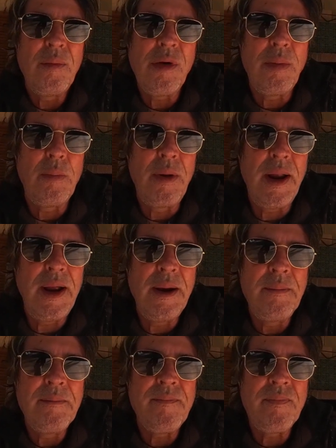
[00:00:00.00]
probably
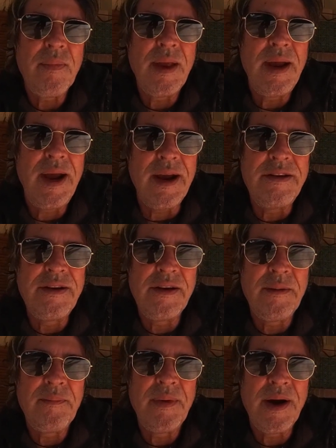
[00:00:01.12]
hit
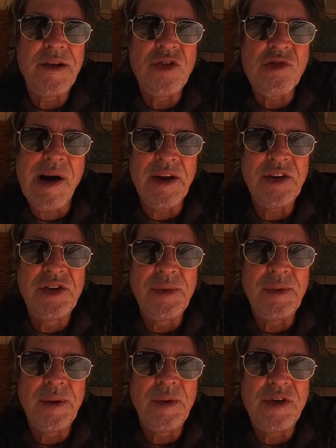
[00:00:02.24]
and scratch,
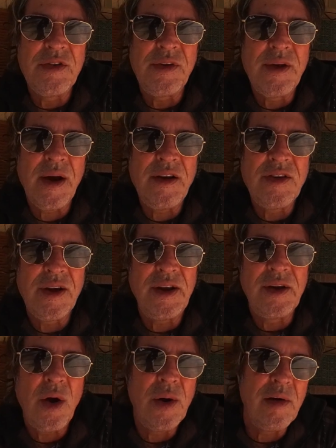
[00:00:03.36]
which isn't nice. And
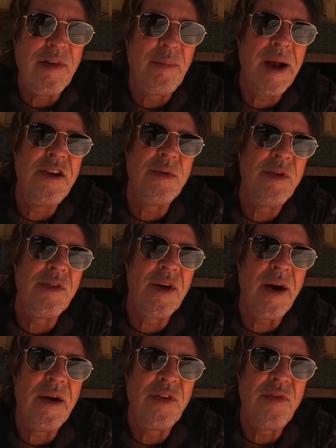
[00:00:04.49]
you can't get replacements,
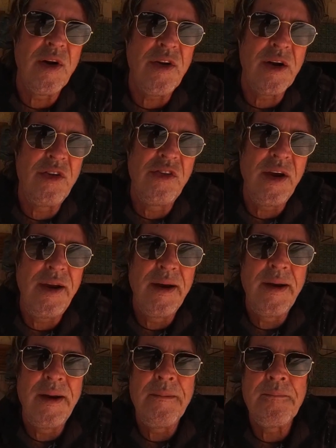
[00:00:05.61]
as far as I can see.
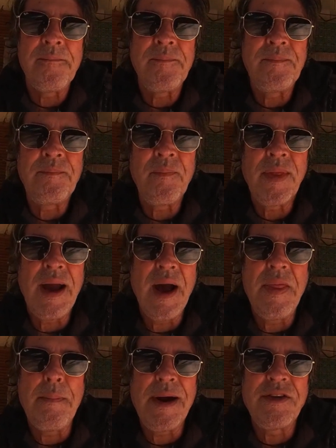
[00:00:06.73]

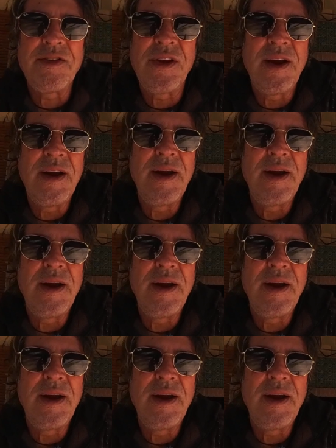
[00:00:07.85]
And the best